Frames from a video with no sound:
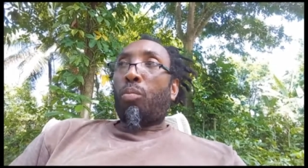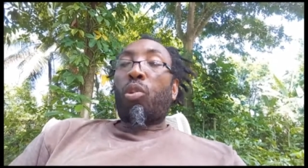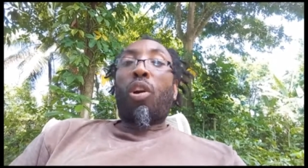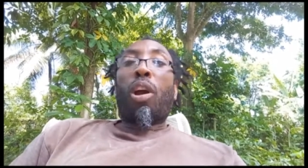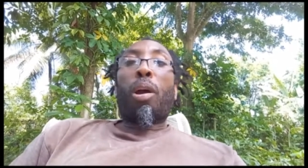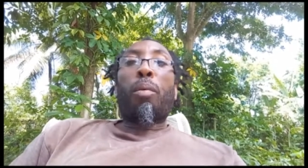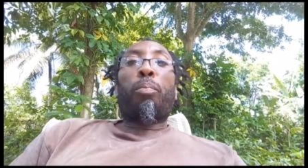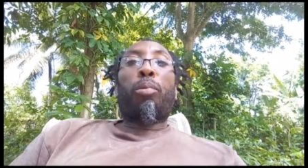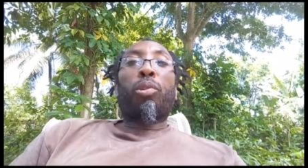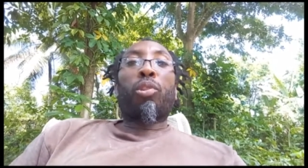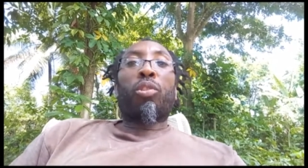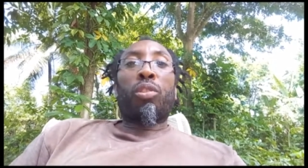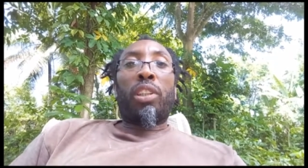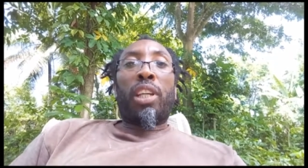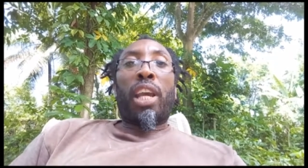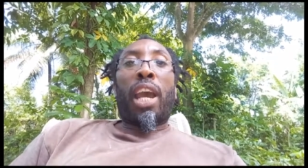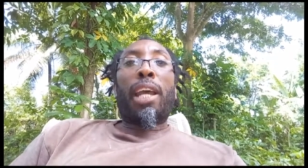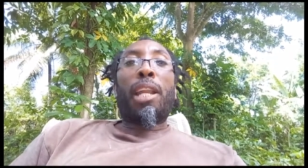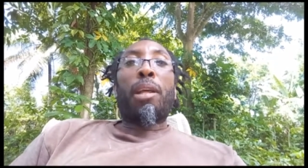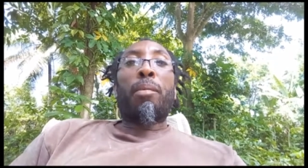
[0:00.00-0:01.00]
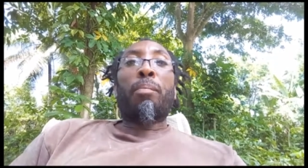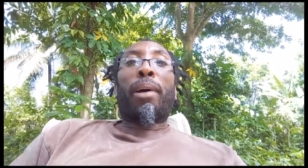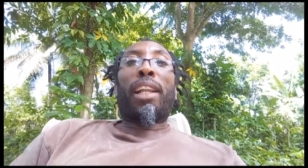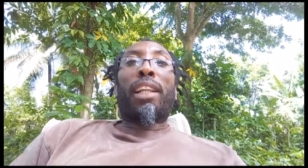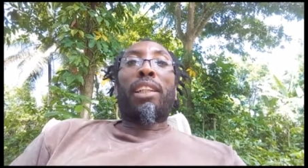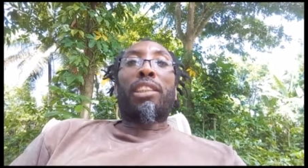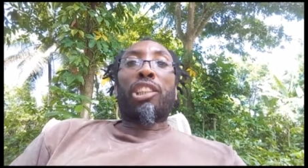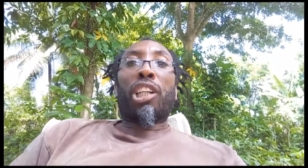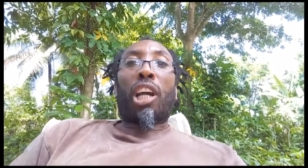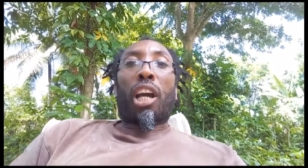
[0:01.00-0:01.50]
we're going to put the item on
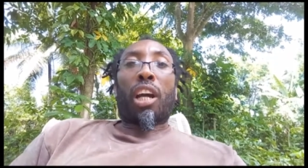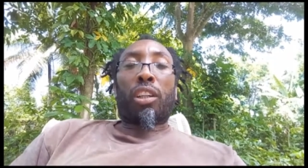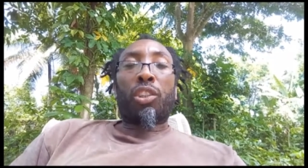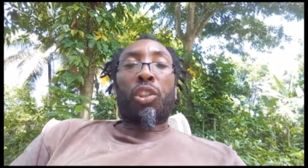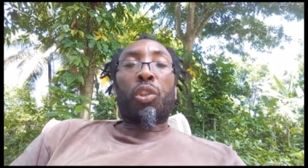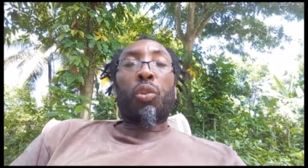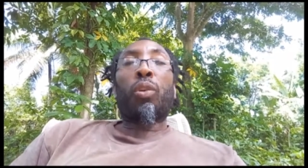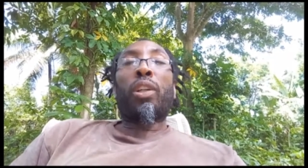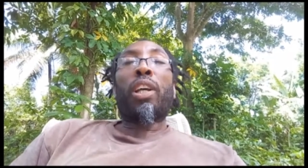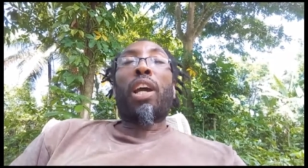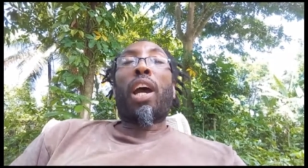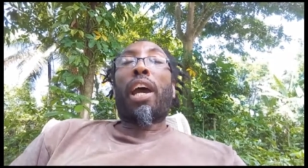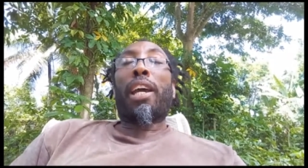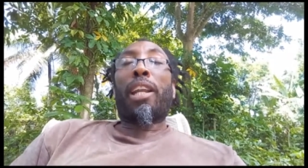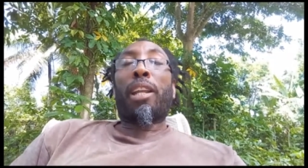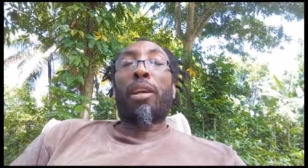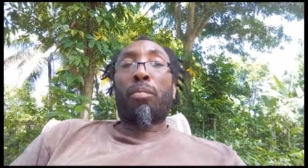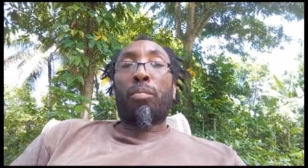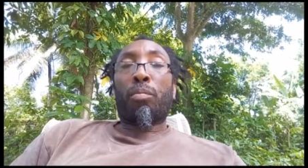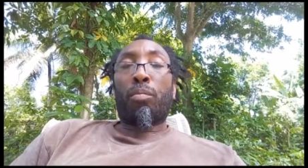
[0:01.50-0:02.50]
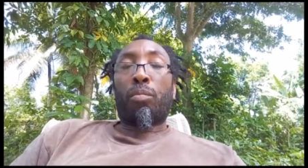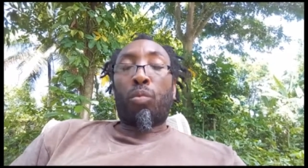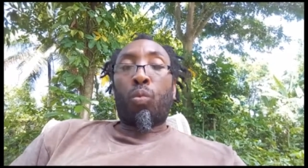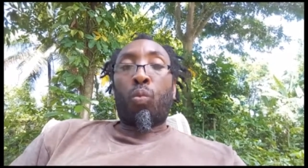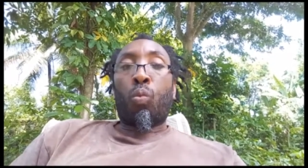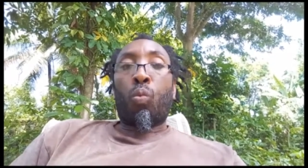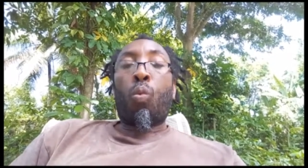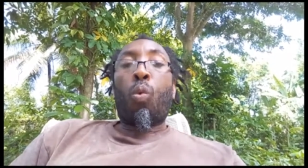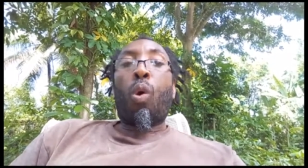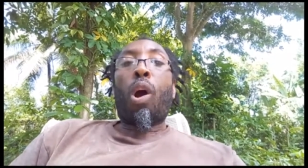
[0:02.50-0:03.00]
a chalk, show the item
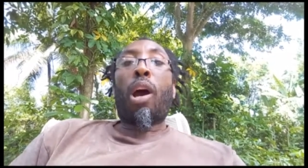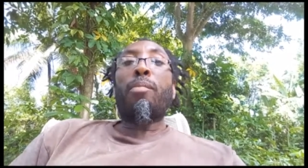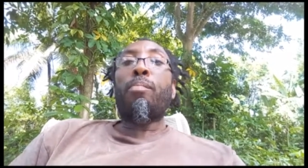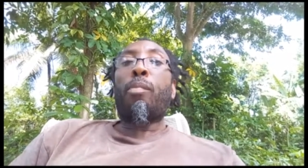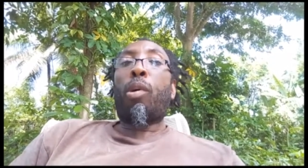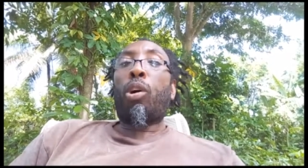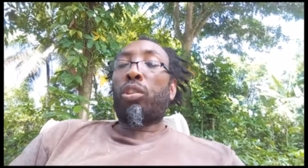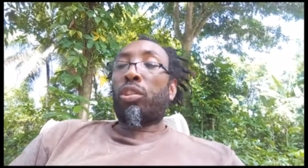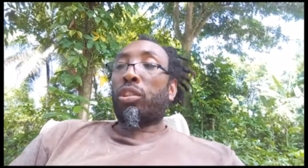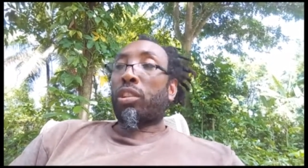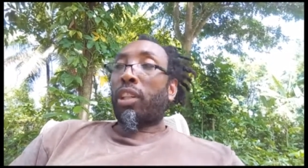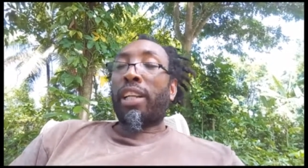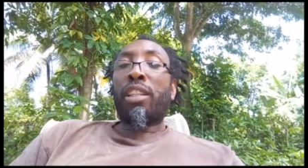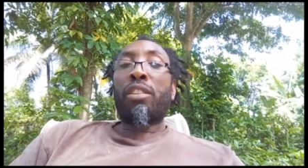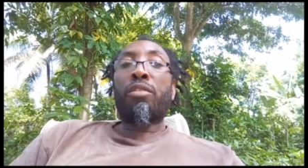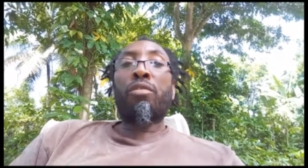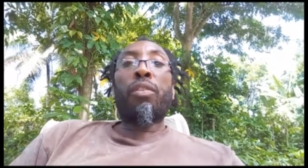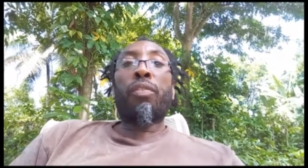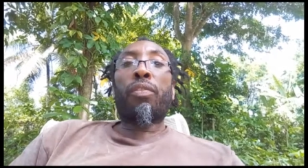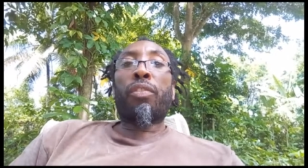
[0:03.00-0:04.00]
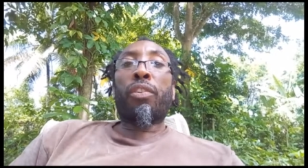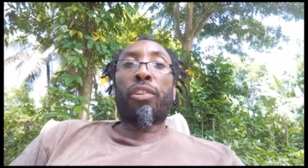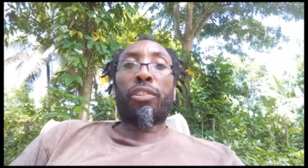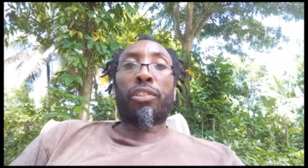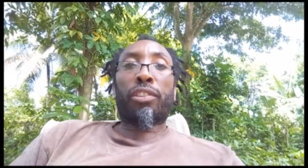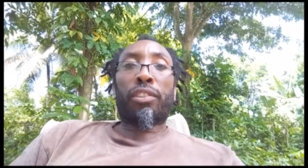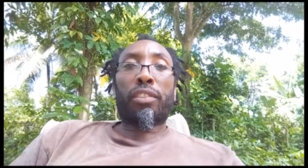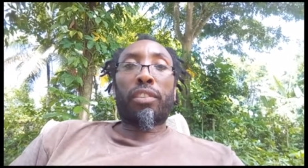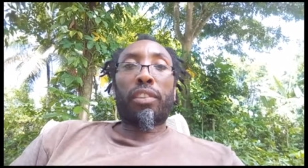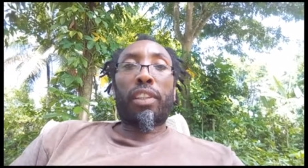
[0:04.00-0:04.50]
one month and you
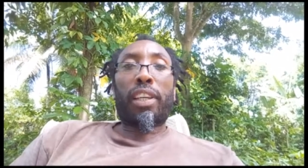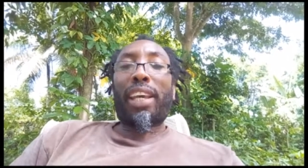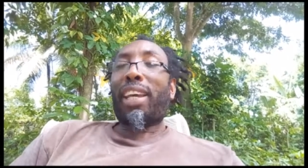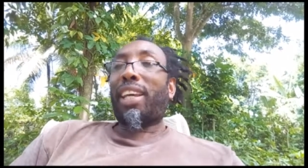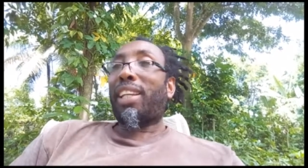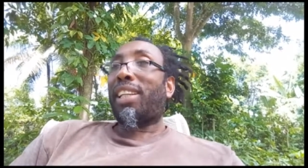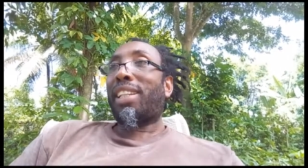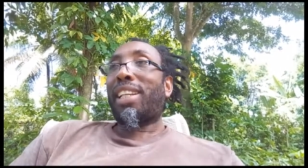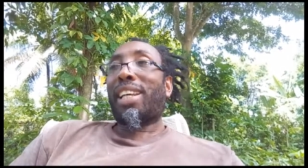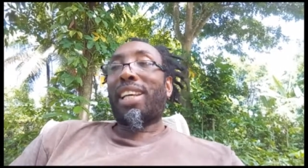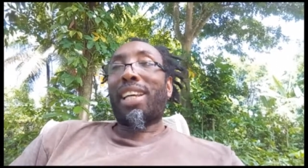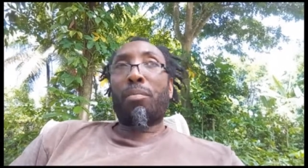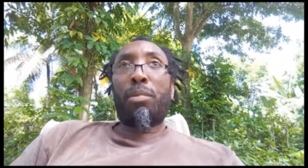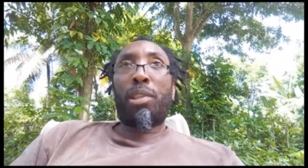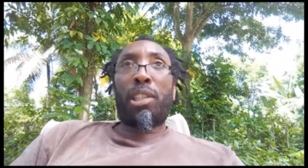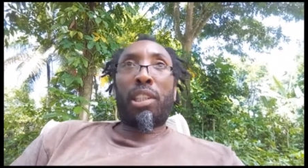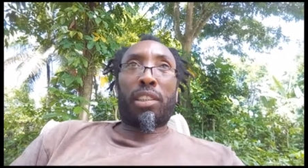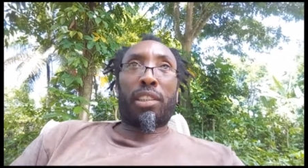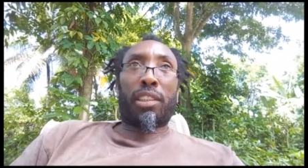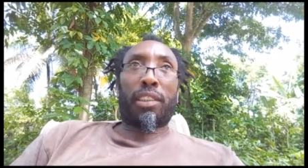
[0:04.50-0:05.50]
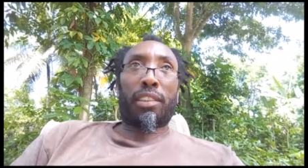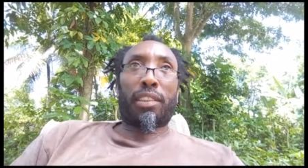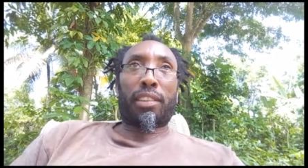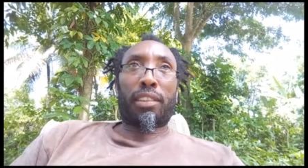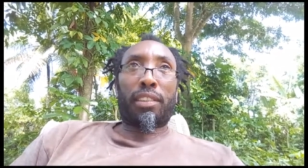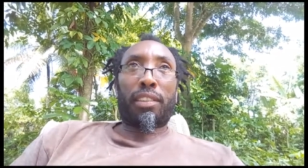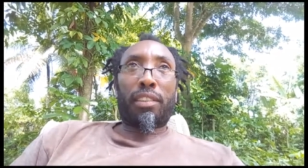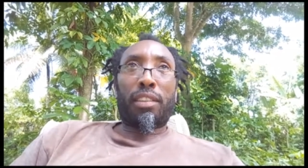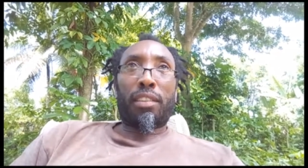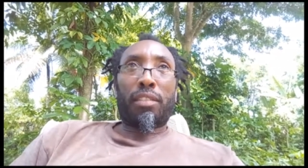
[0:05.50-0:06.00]
reverse any
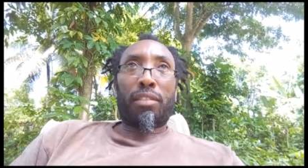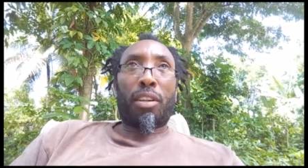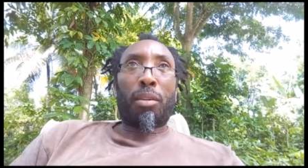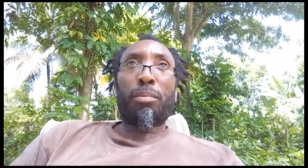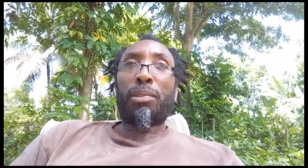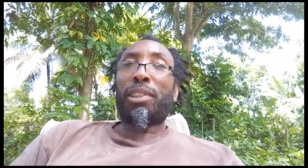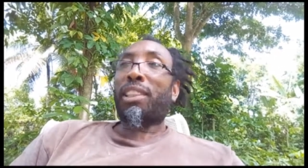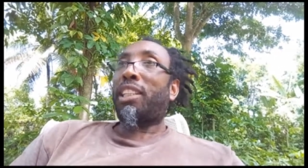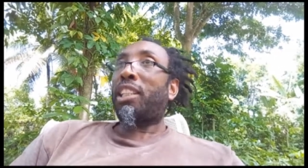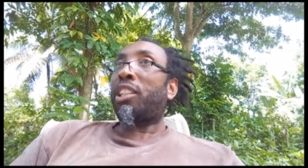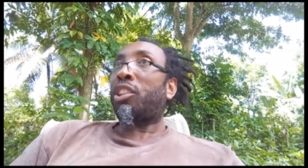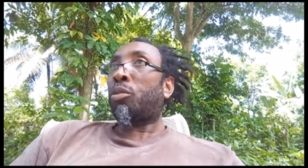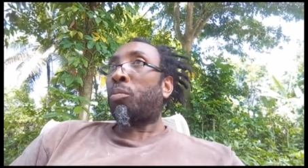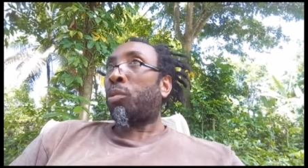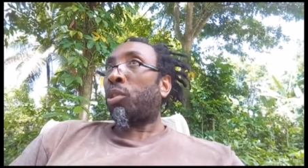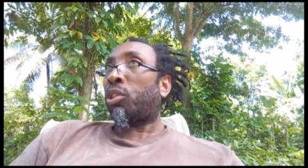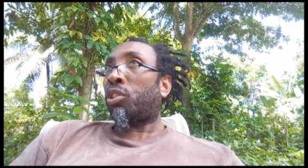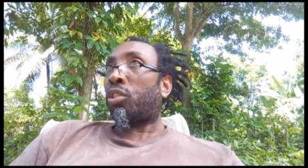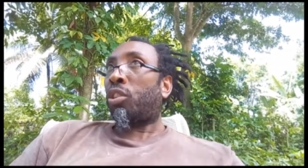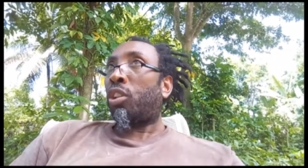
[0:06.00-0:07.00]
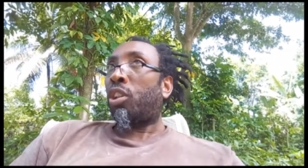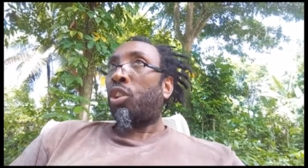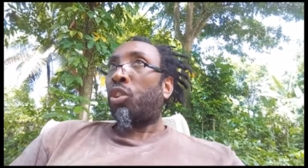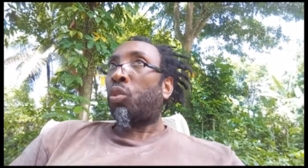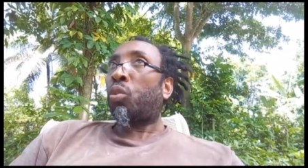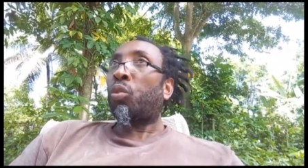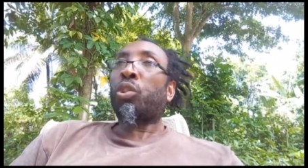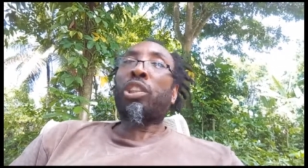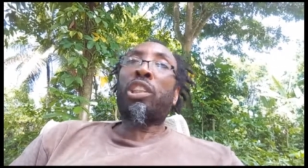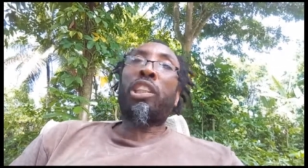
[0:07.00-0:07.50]
diabetes from stage much
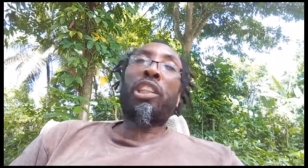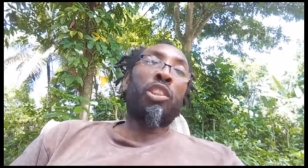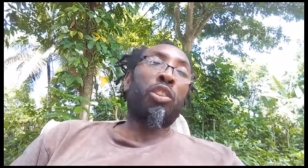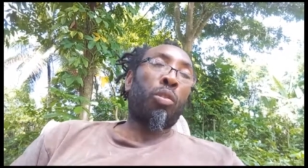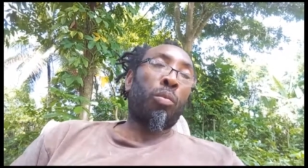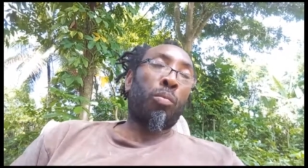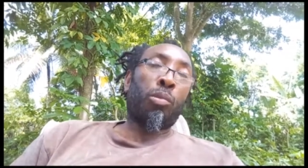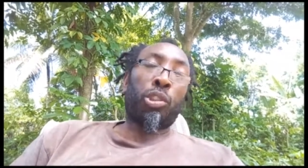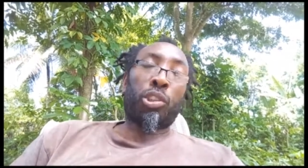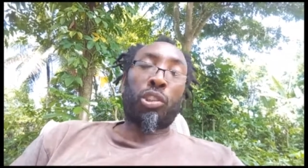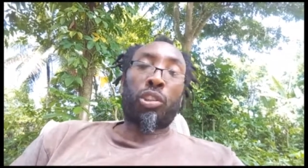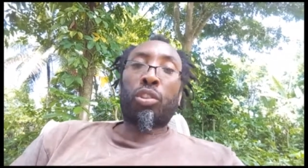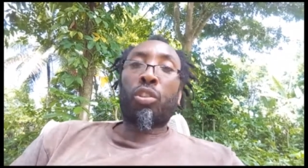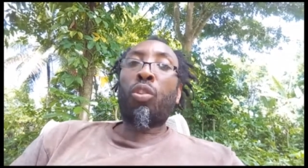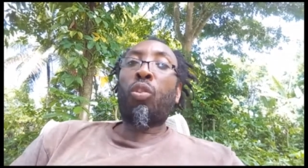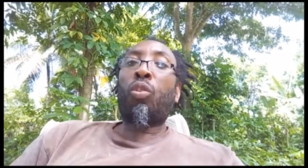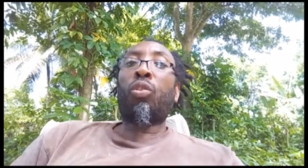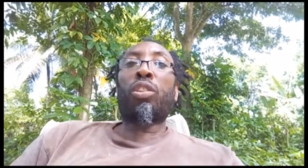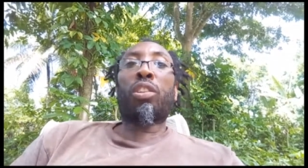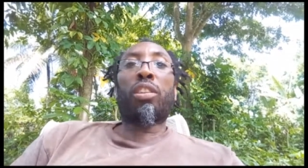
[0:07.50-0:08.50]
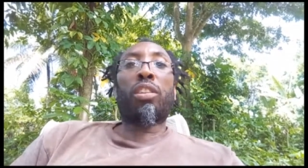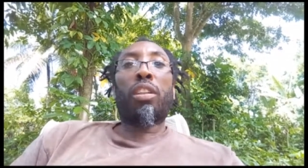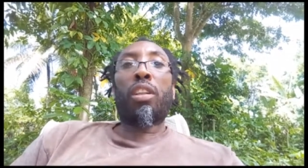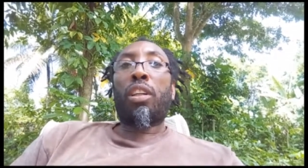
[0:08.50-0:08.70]
to stage much. Don't